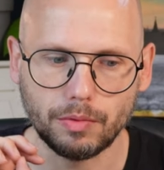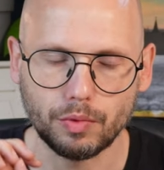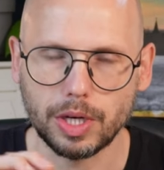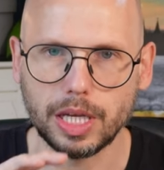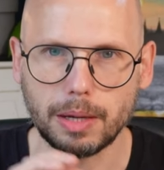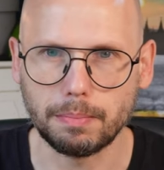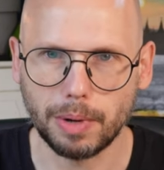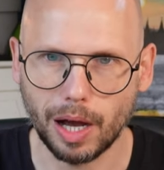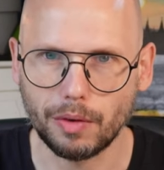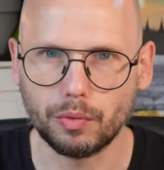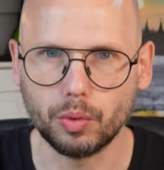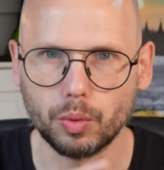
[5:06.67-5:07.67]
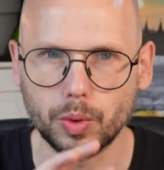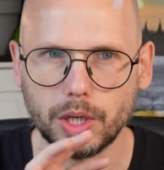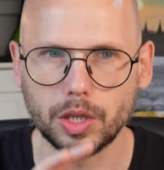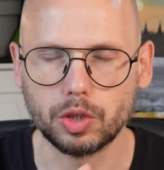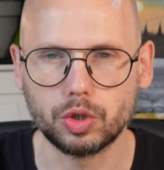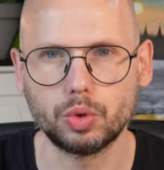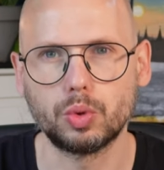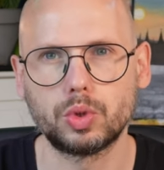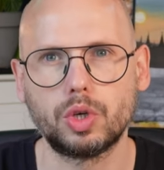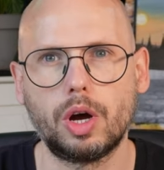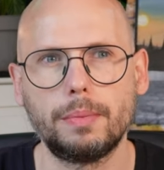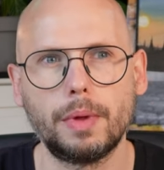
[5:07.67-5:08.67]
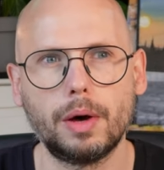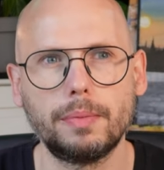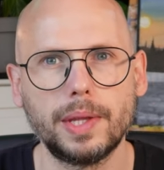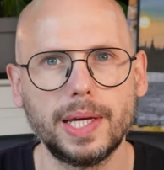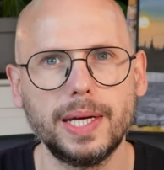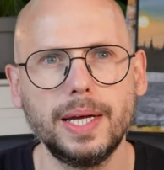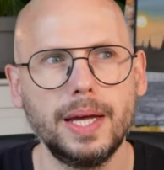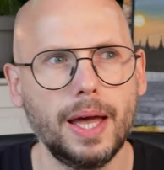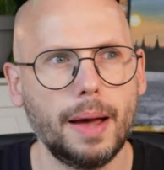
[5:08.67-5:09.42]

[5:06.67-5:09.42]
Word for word: really impactful in the short time that I'm there